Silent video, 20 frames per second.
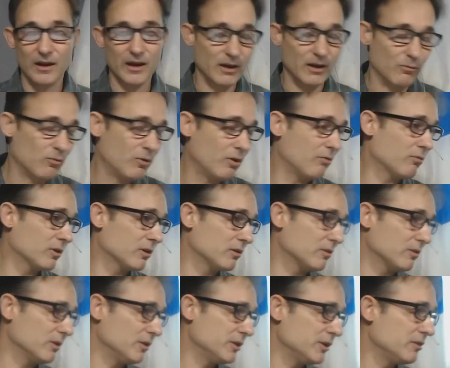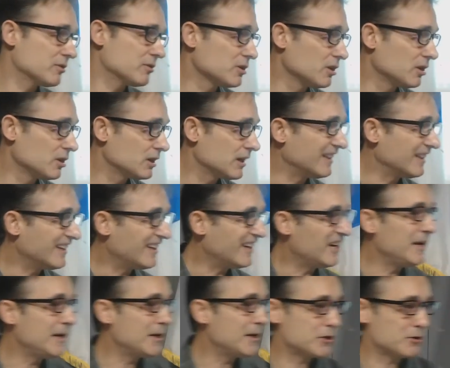And what we're going to do is look at the
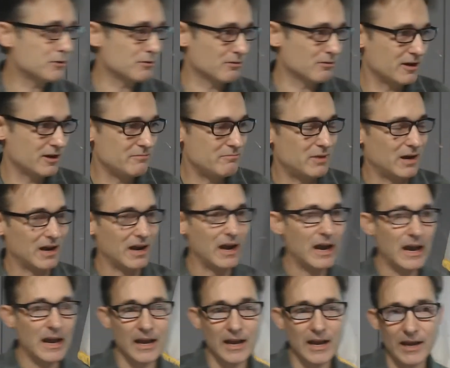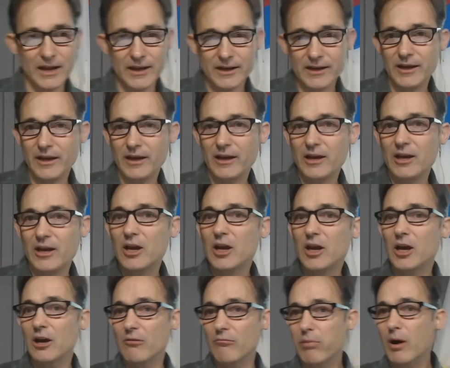history behind
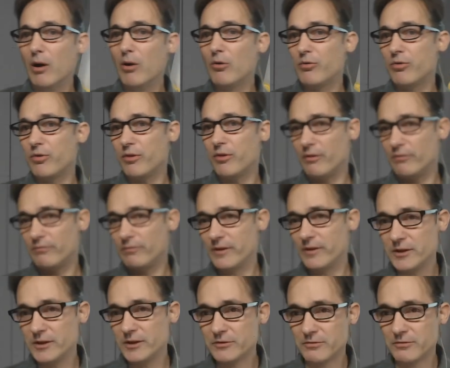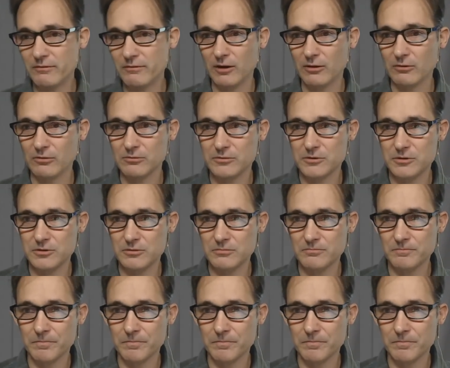both of these revolts.